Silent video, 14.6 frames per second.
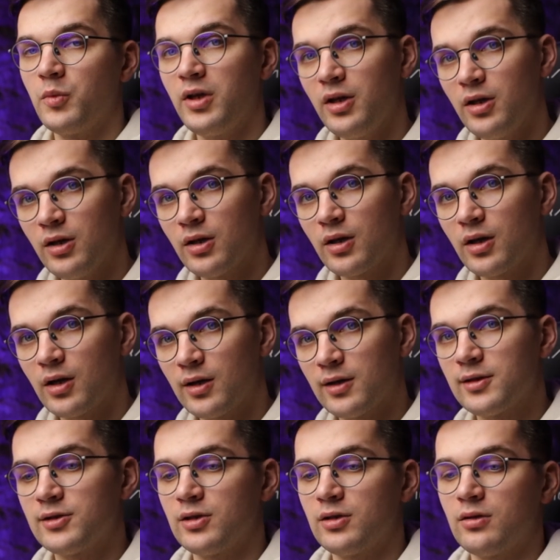me,
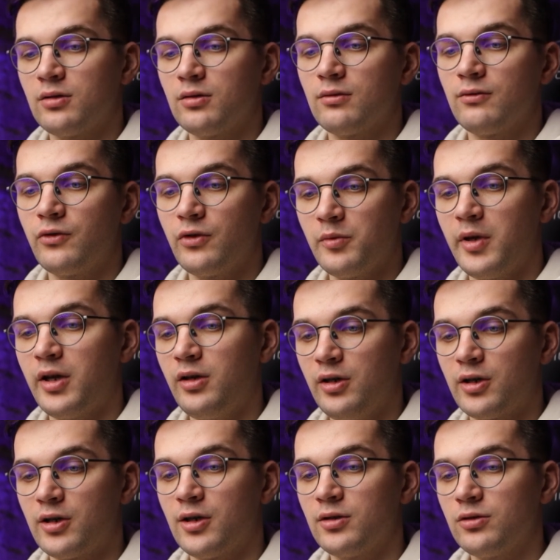as a
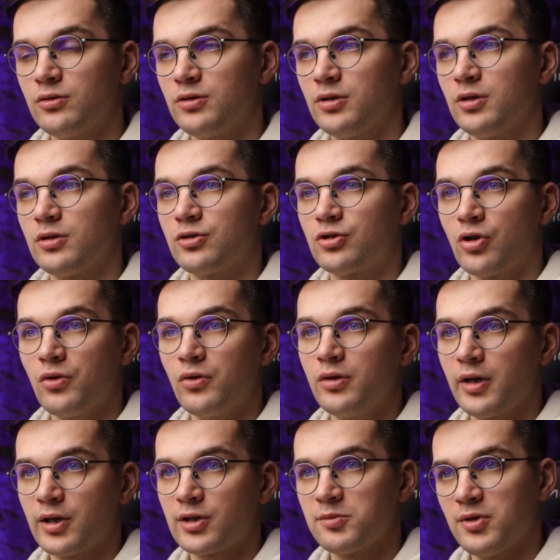filmmaker, I'm not a
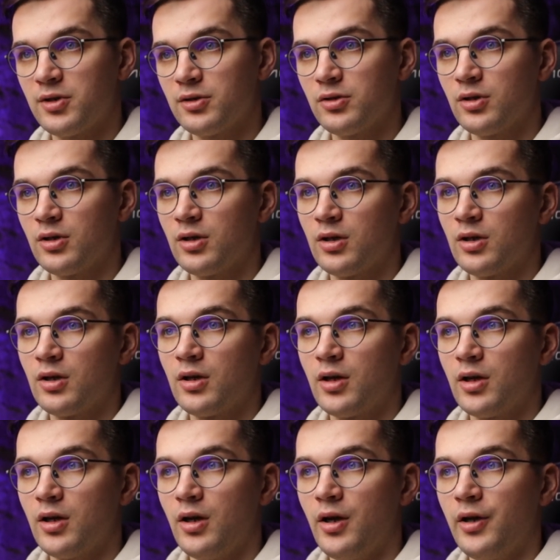drawing expert.
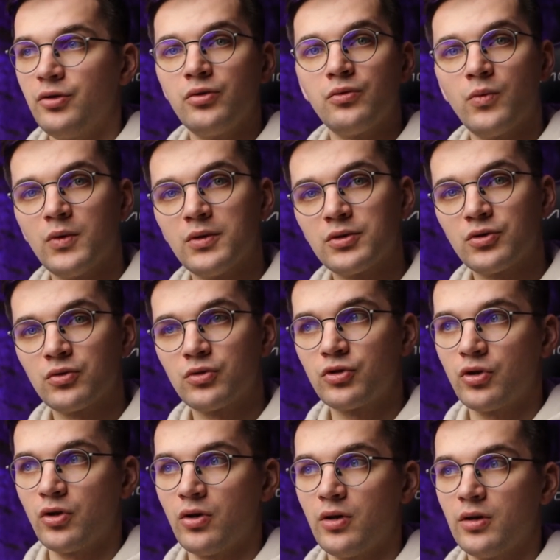I don't want to
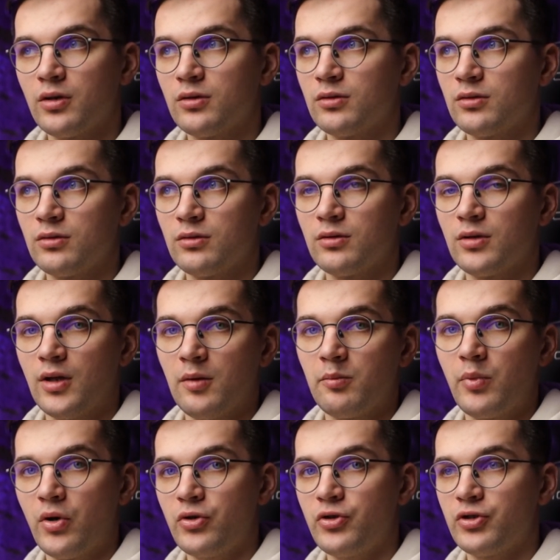draw a
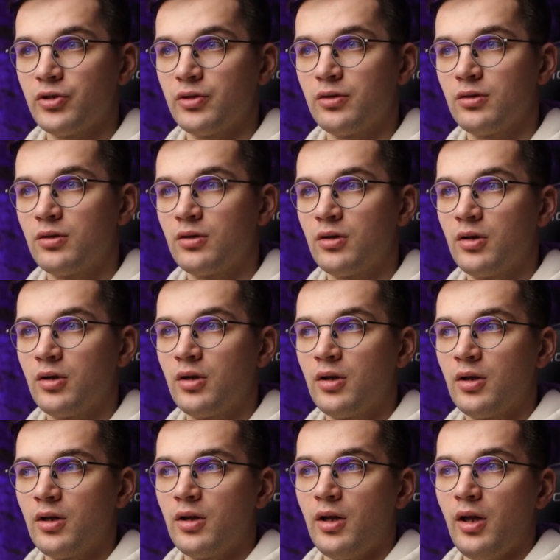person
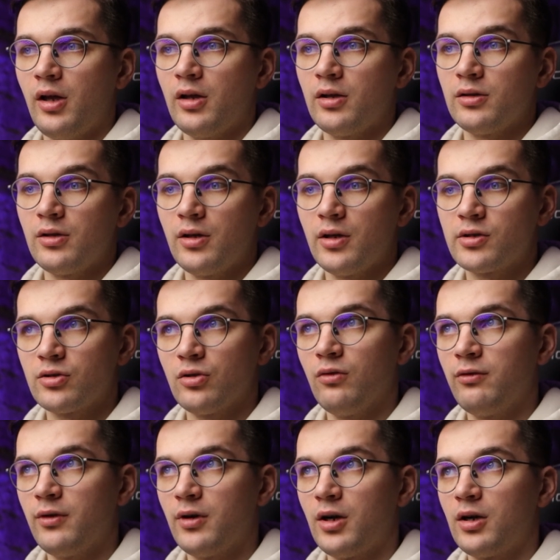and a
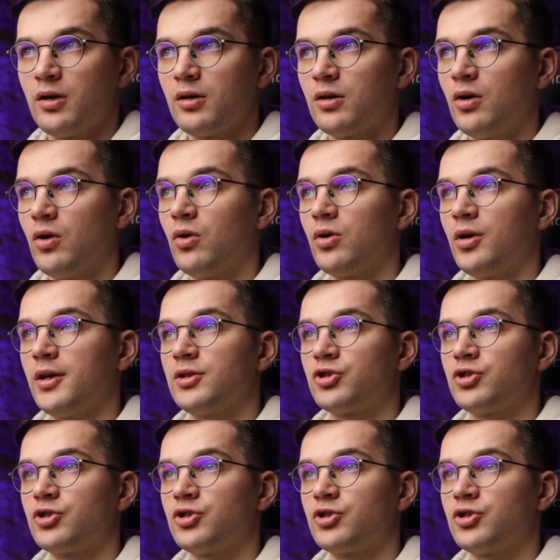sofa or a